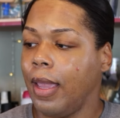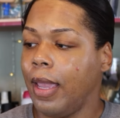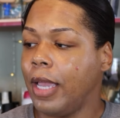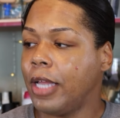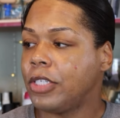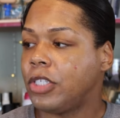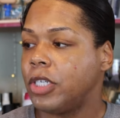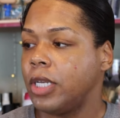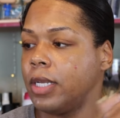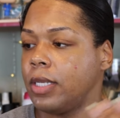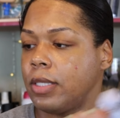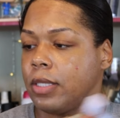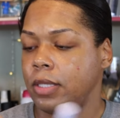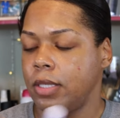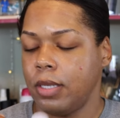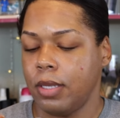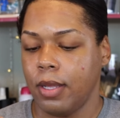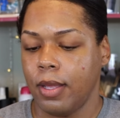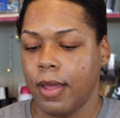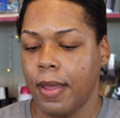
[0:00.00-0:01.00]
It
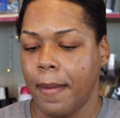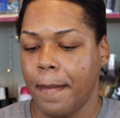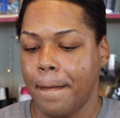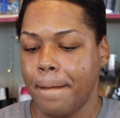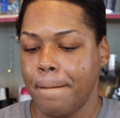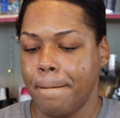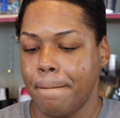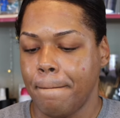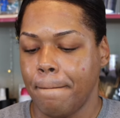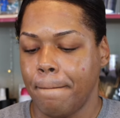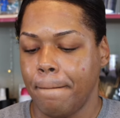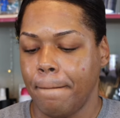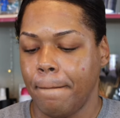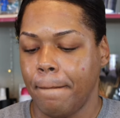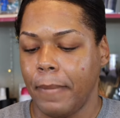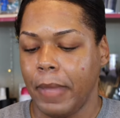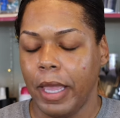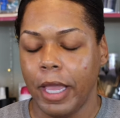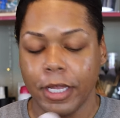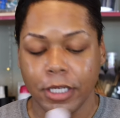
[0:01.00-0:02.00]
just,
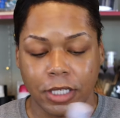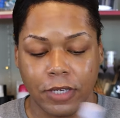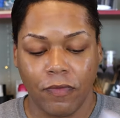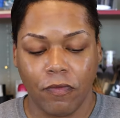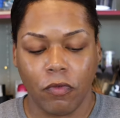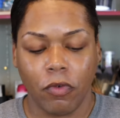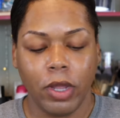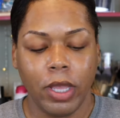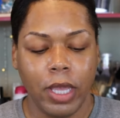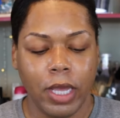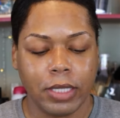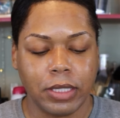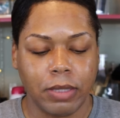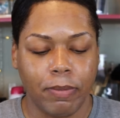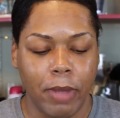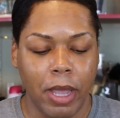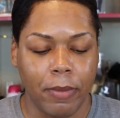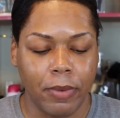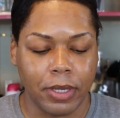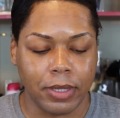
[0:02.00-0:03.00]
it's freeing
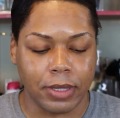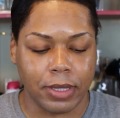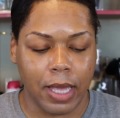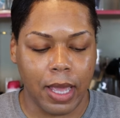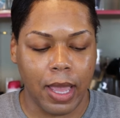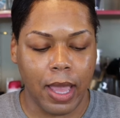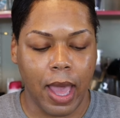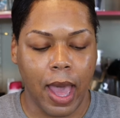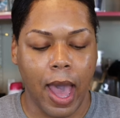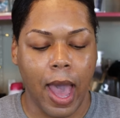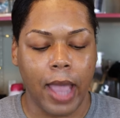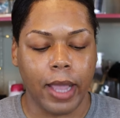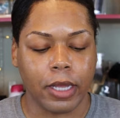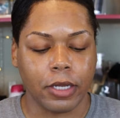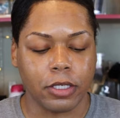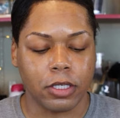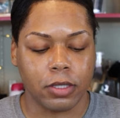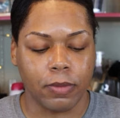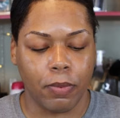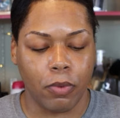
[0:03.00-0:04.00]
to be able to say, I
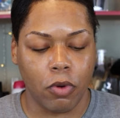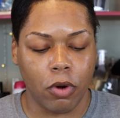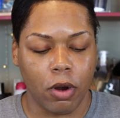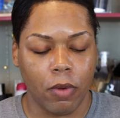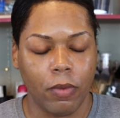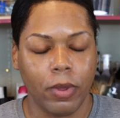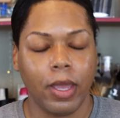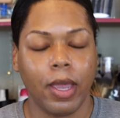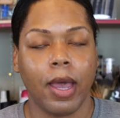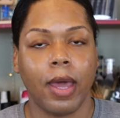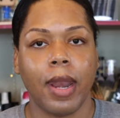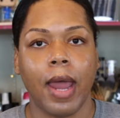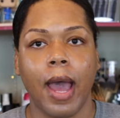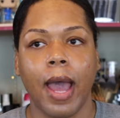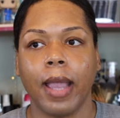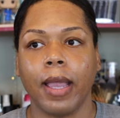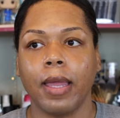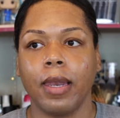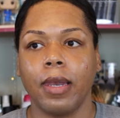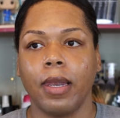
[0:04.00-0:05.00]
can support Rihanna,
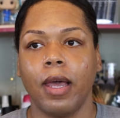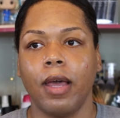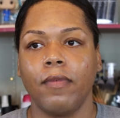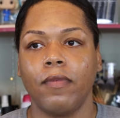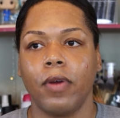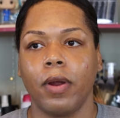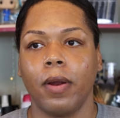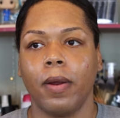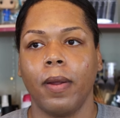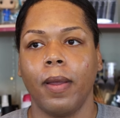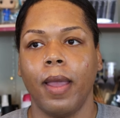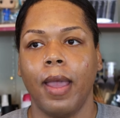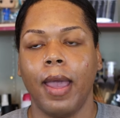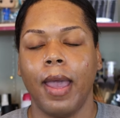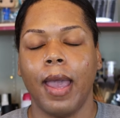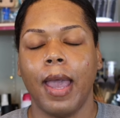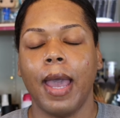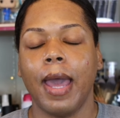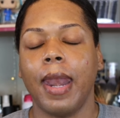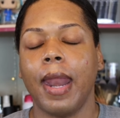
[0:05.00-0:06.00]
I can love her,
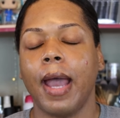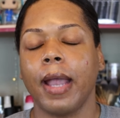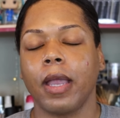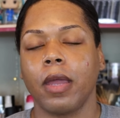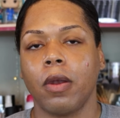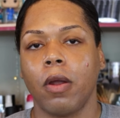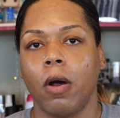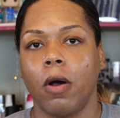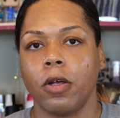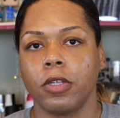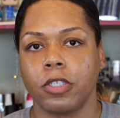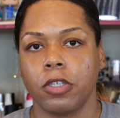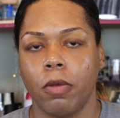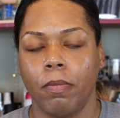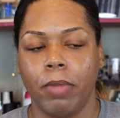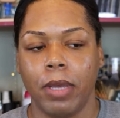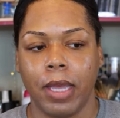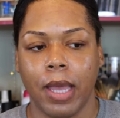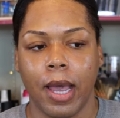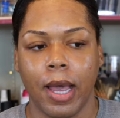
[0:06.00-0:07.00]
and I can
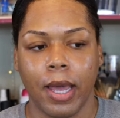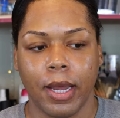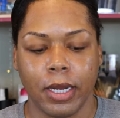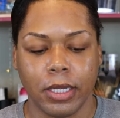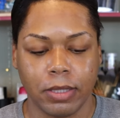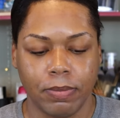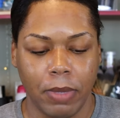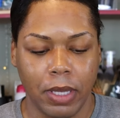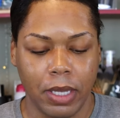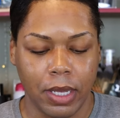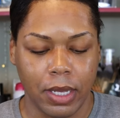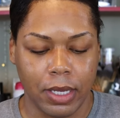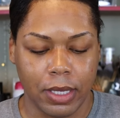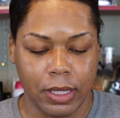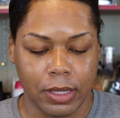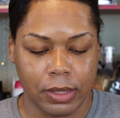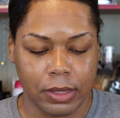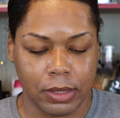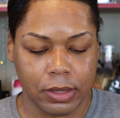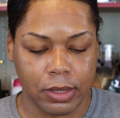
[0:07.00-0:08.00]
also be honest
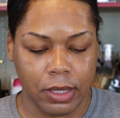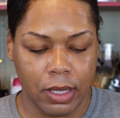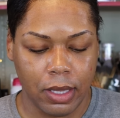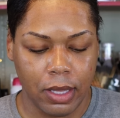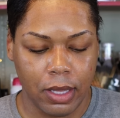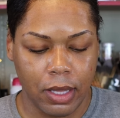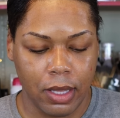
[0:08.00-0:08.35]
because